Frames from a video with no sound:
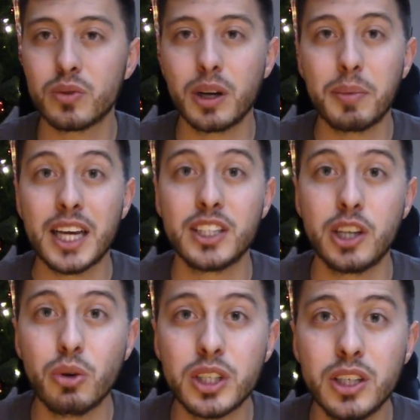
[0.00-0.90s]
am I a
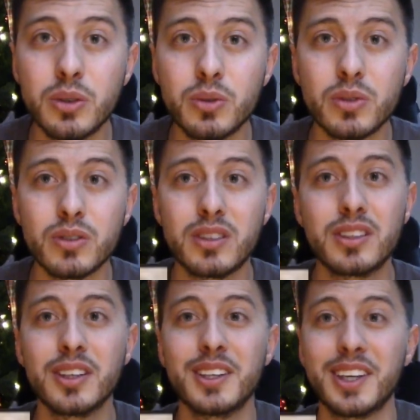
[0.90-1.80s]
joke to you?
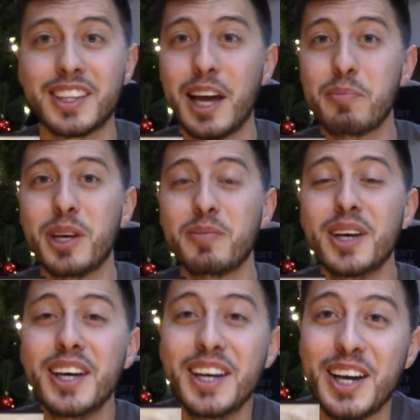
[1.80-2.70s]
Like that meme.
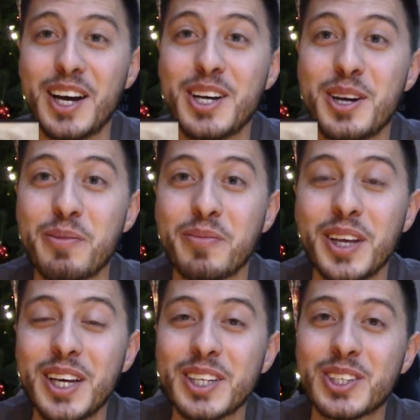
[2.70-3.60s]

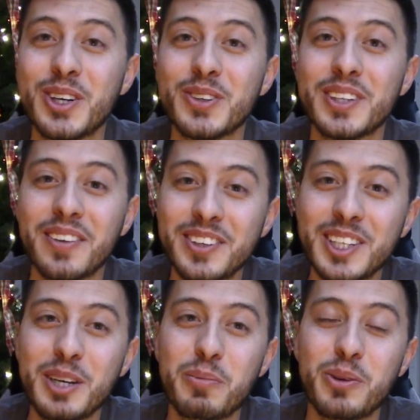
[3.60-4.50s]
So
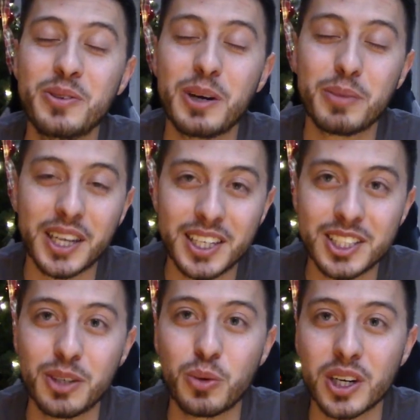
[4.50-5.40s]
definitely improve your
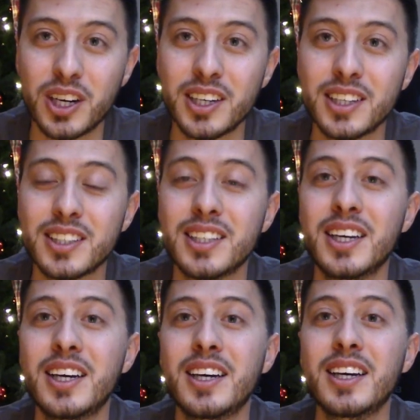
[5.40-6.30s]
application, work on it.
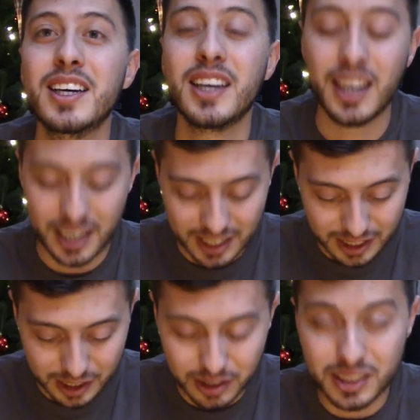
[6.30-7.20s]

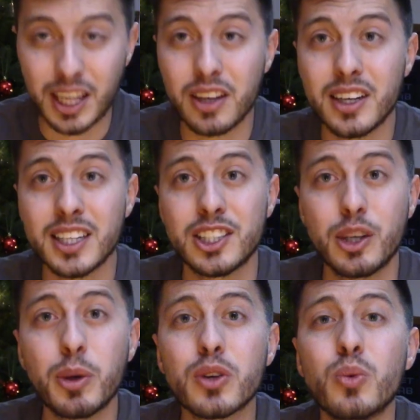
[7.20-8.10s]
And thank you guys so
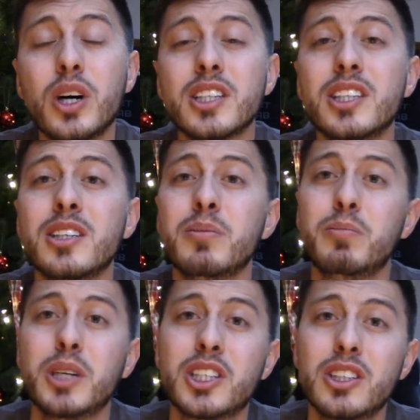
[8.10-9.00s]
much for watching.
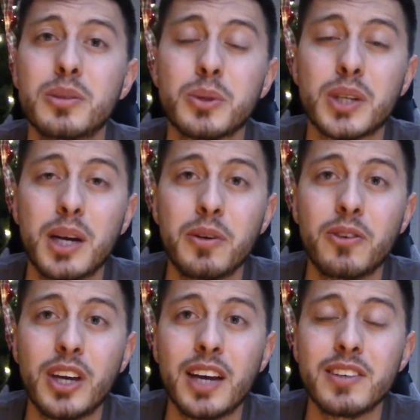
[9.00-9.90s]
Make sure to subscribe if
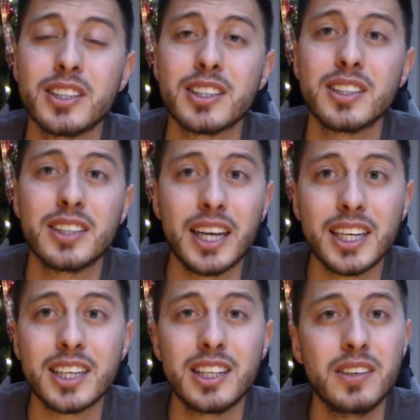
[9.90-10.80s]
you haven't.
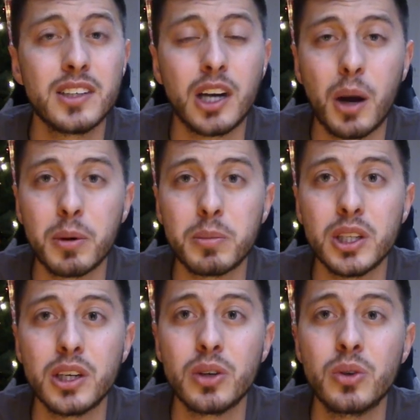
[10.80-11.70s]
Like, leave a comment
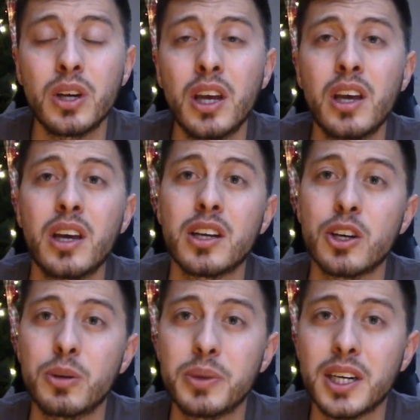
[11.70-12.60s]
below. And I
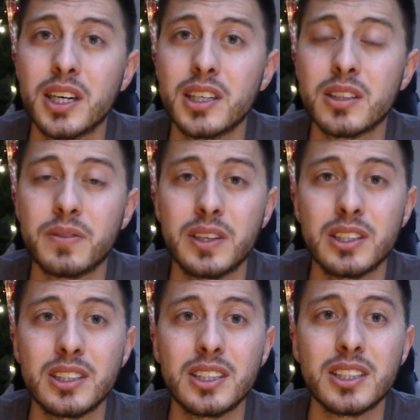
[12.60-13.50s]
hope you guys
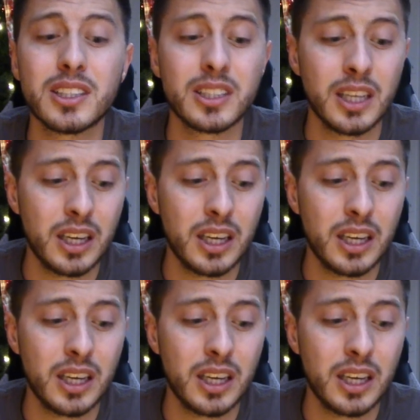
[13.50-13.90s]
found this